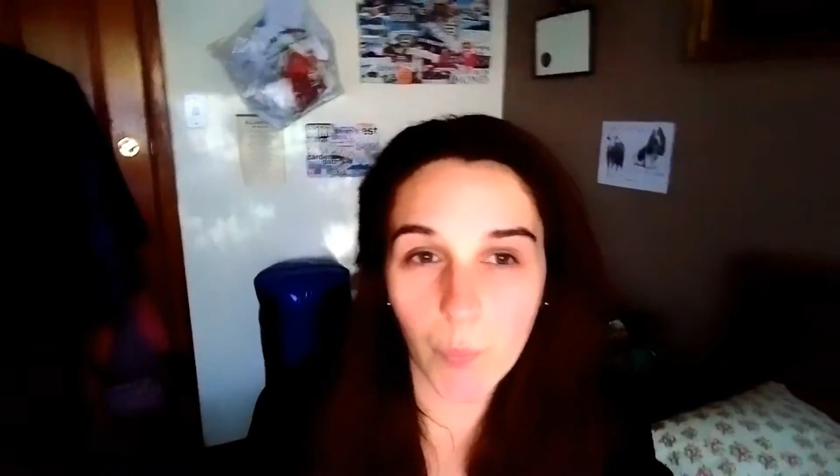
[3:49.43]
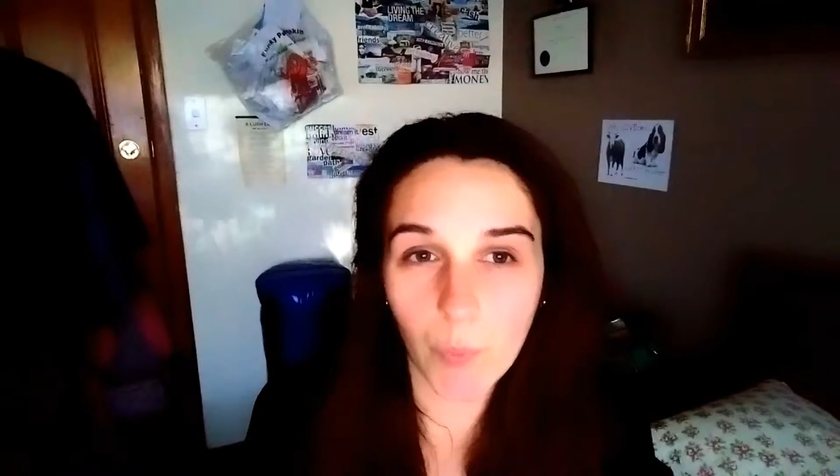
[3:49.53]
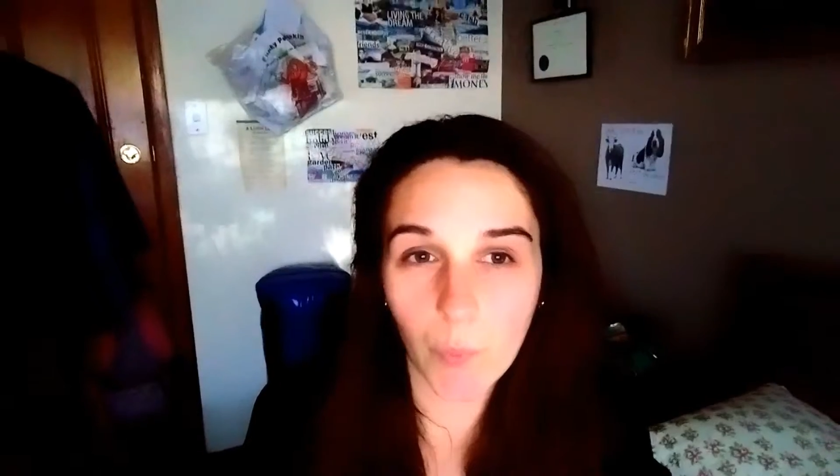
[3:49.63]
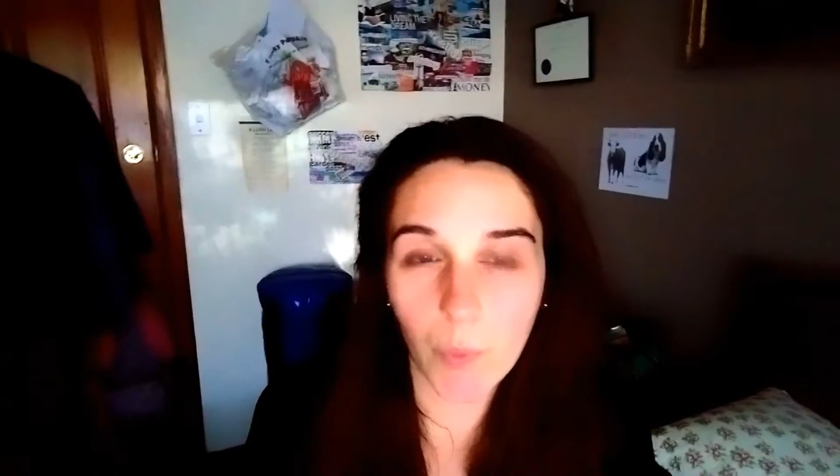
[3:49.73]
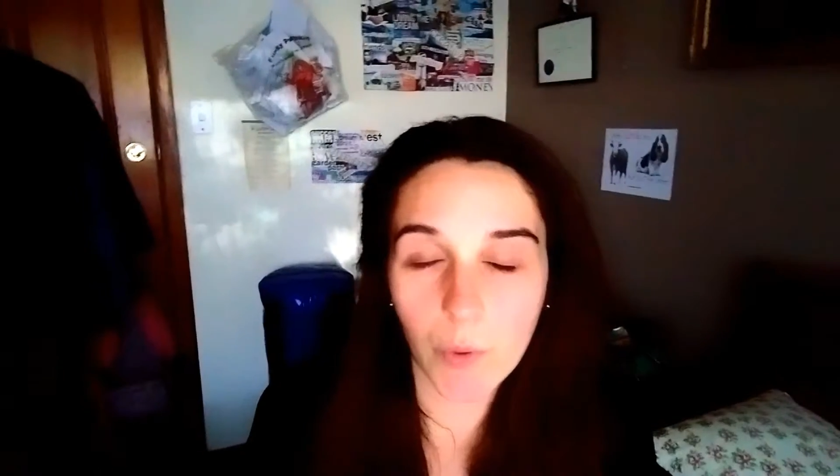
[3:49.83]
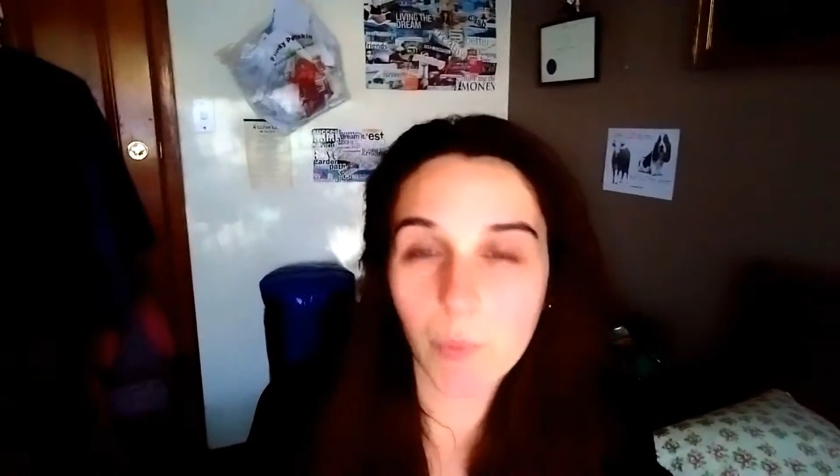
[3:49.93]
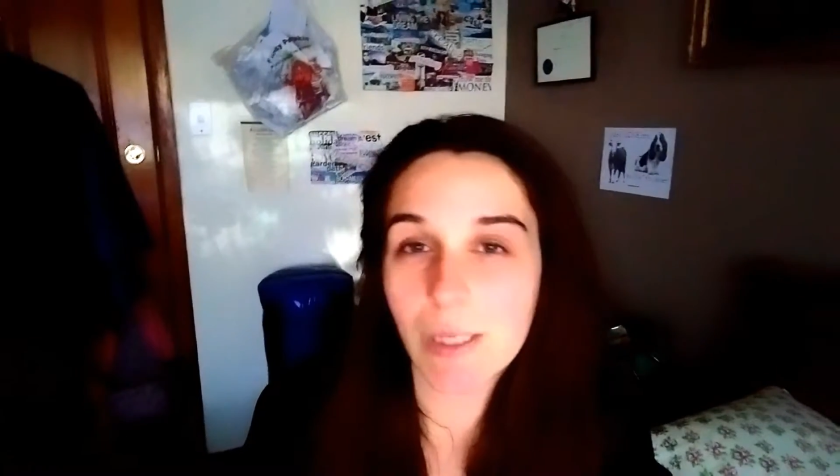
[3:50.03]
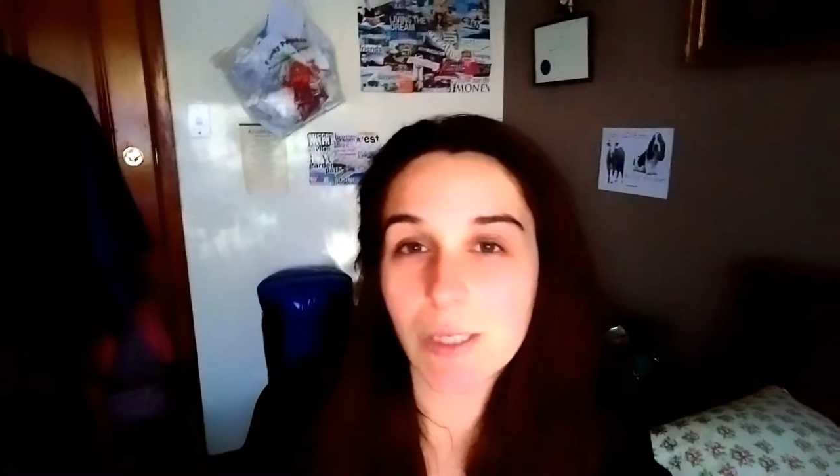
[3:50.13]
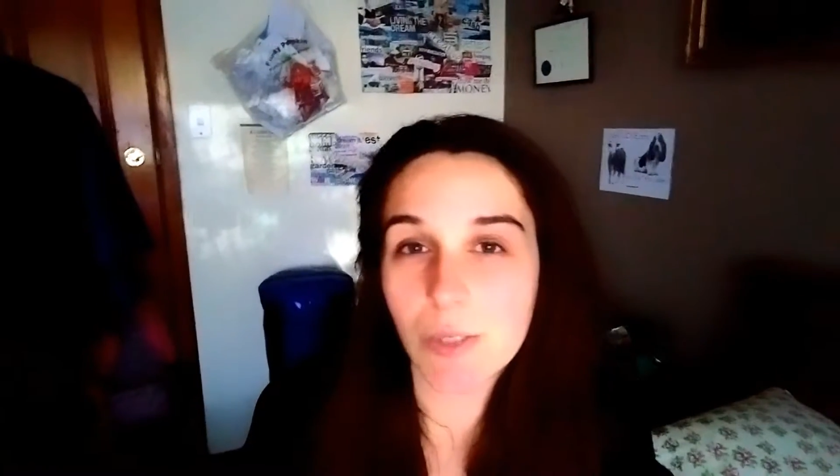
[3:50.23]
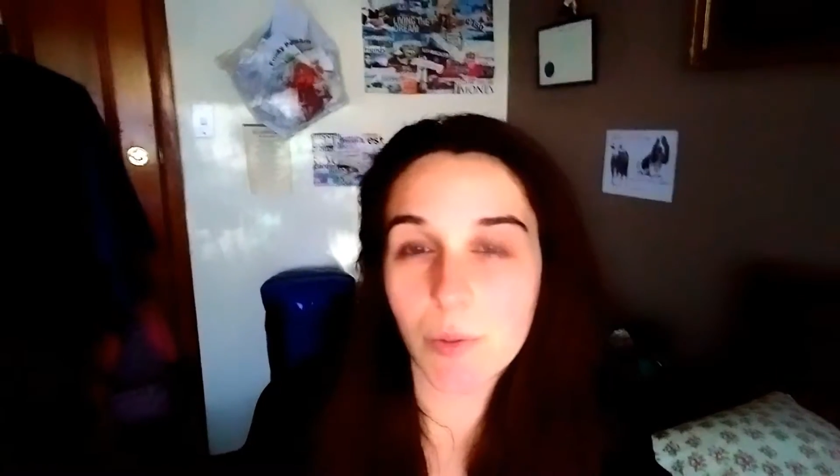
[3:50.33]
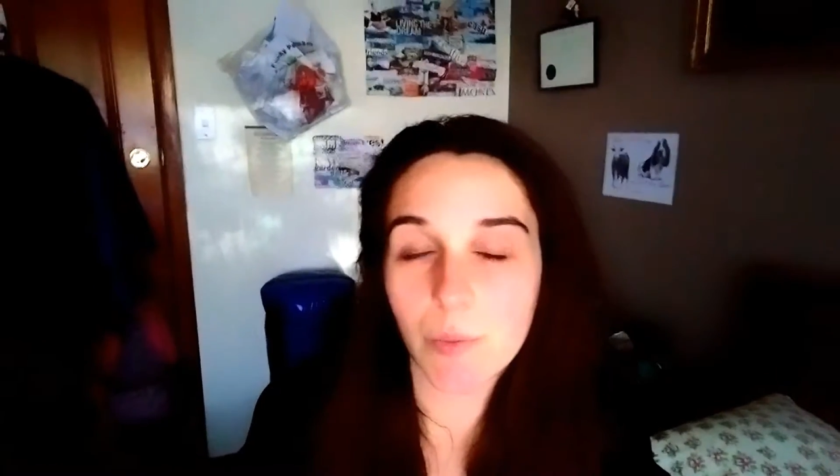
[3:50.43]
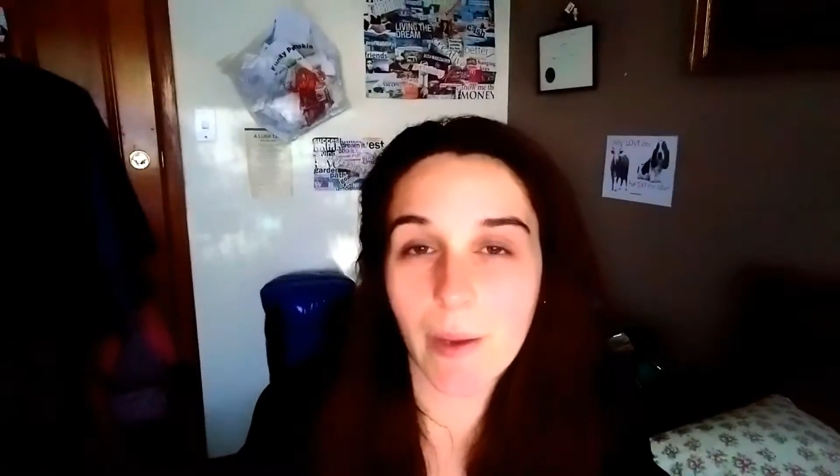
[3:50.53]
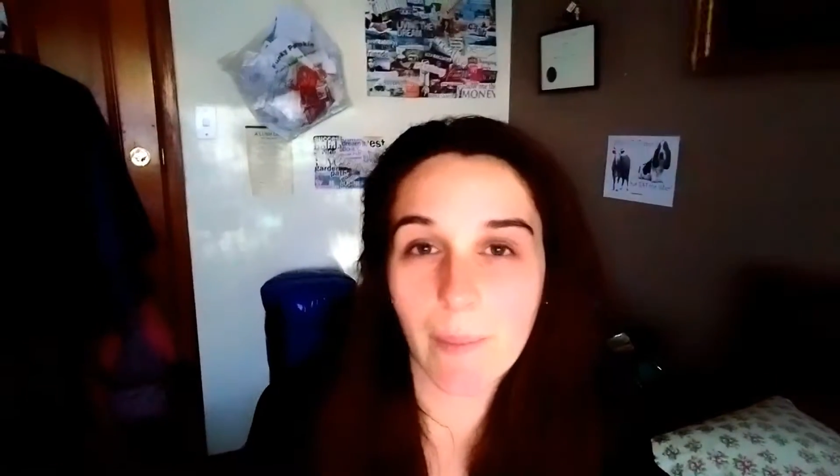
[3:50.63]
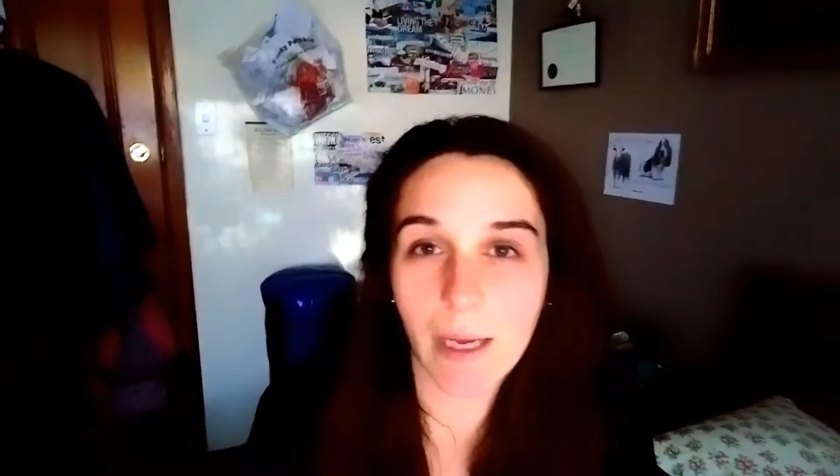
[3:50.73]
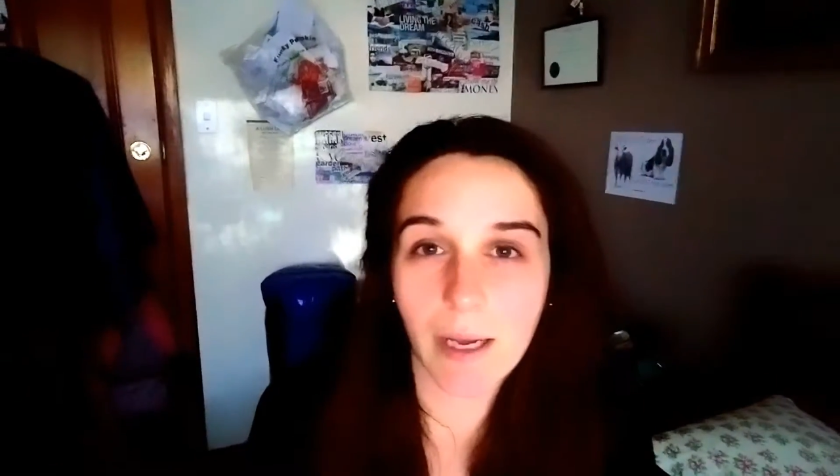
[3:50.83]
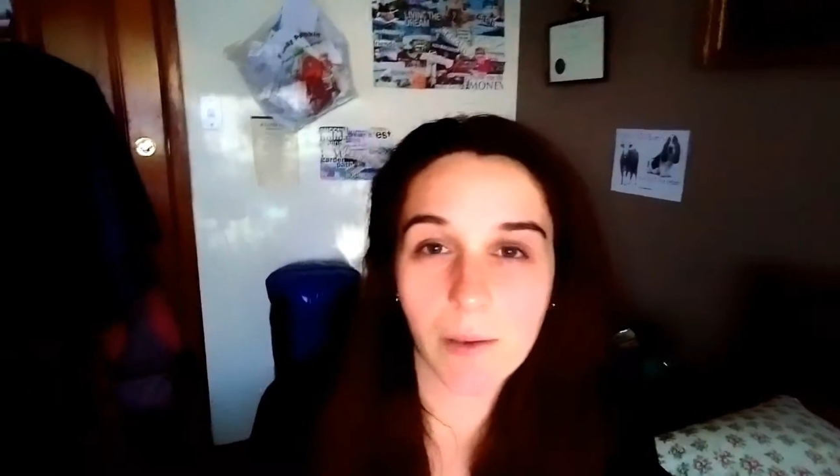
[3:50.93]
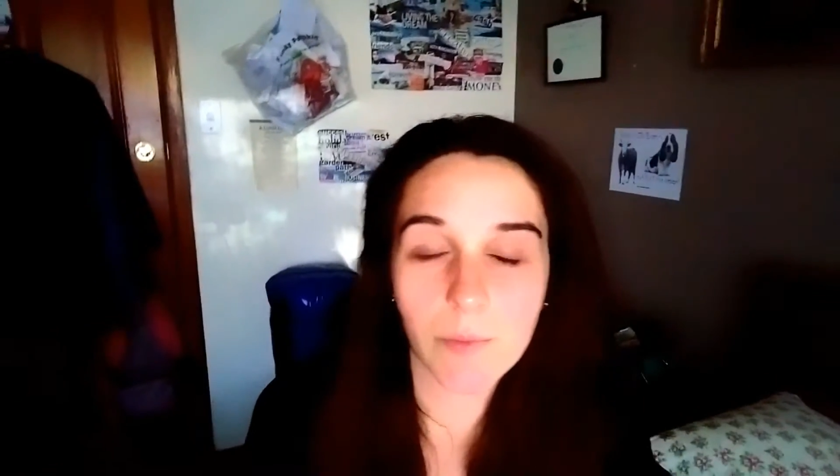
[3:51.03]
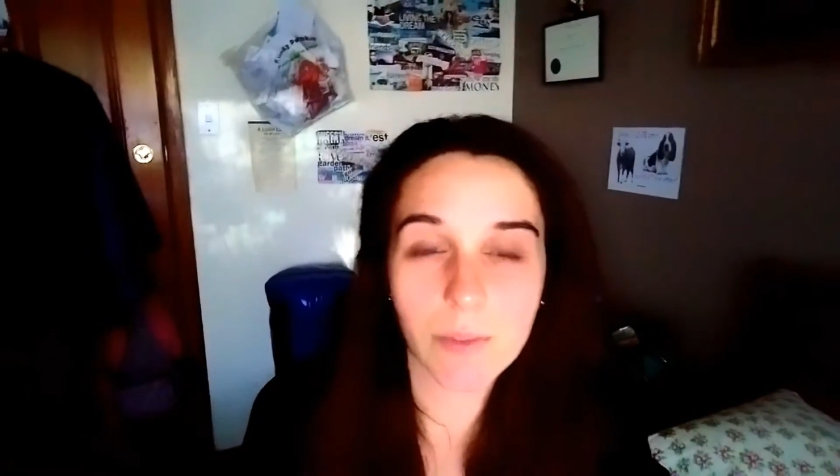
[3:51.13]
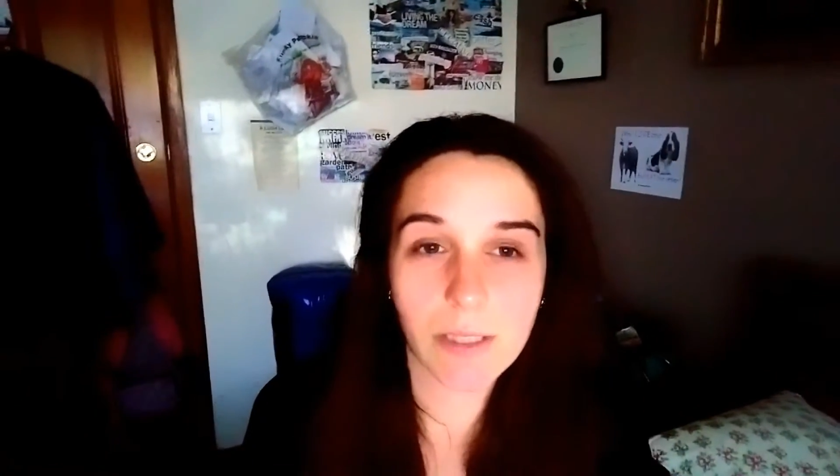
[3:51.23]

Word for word: what do we do about